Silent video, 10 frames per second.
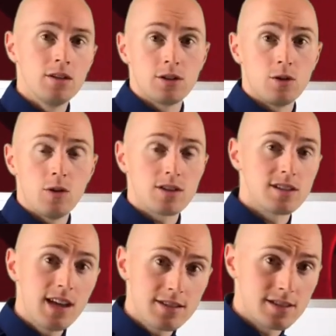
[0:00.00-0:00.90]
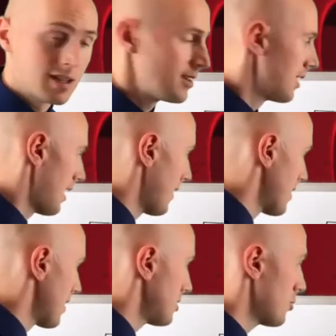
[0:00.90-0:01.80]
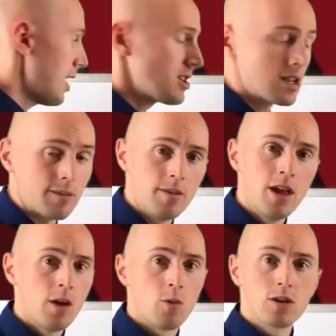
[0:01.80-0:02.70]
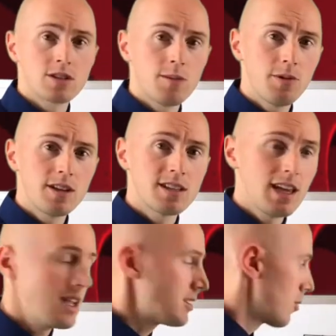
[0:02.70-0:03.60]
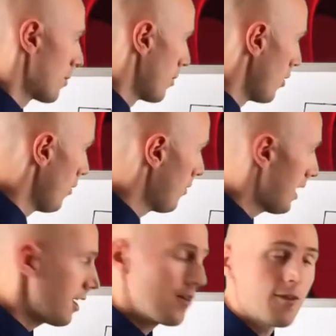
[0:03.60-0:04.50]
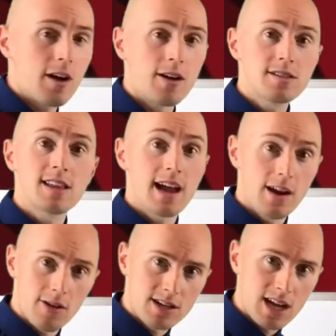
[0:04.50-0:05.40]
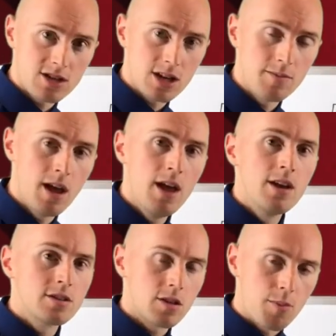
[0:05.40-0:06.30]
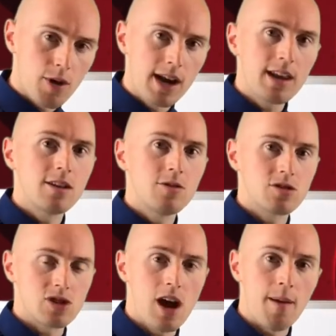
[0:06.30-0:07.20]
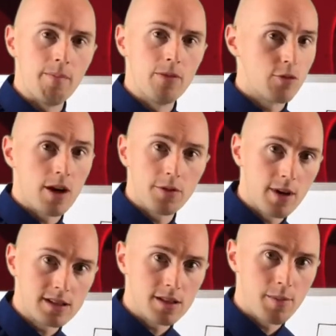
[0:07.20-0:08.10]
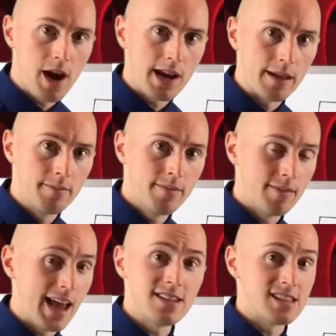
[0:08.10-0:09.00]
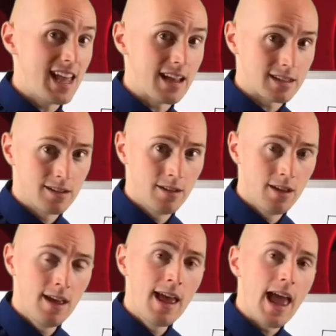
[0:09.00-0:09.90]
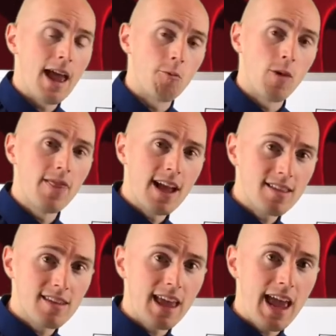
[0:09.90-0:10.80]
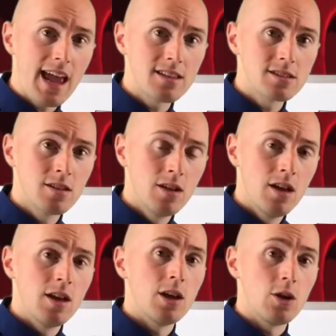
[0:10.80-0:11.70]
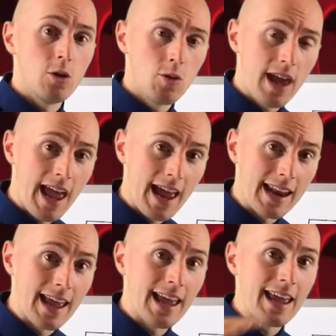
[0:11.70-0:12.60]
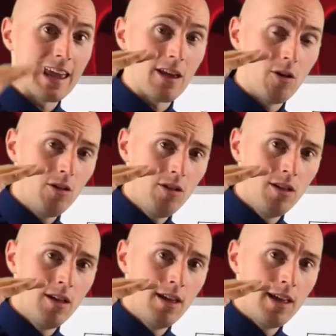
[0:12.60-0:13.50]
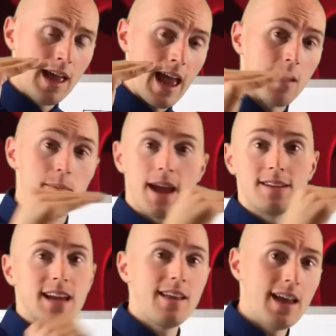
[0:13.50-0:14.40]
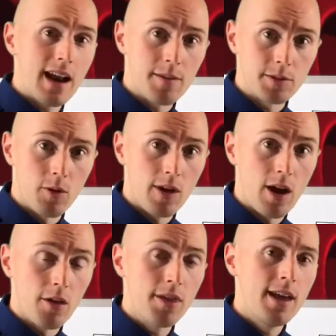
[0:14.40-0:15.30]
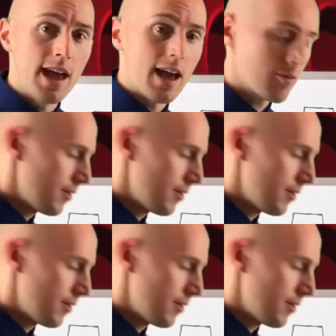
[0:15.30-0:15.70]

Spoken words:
to assist in this situation. We're simply seeking to remove the interference, that irritation, so the brain can do its job throughout the rest of the body. That is it. And when that's the case, you can heal and maintain that optimal health as